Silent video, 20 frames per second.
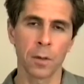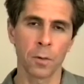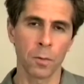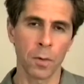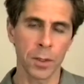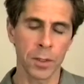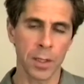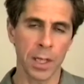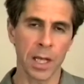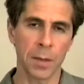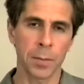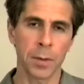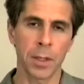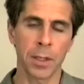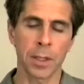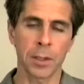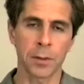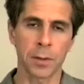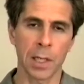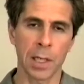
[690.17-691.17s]
What's
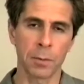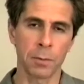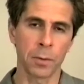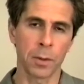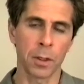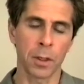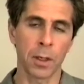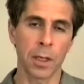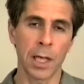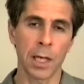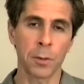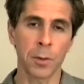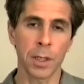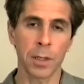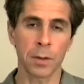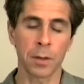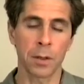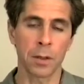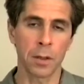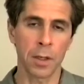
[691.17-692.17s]
happening is that we're
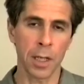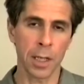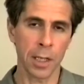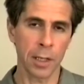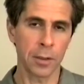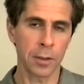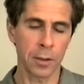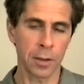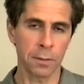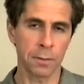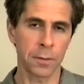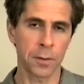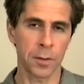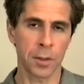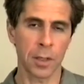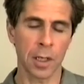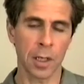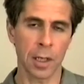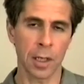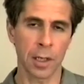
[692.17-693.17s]
allowing the negative
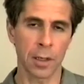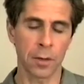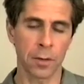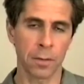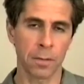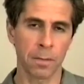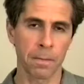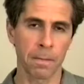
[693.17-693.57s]
side.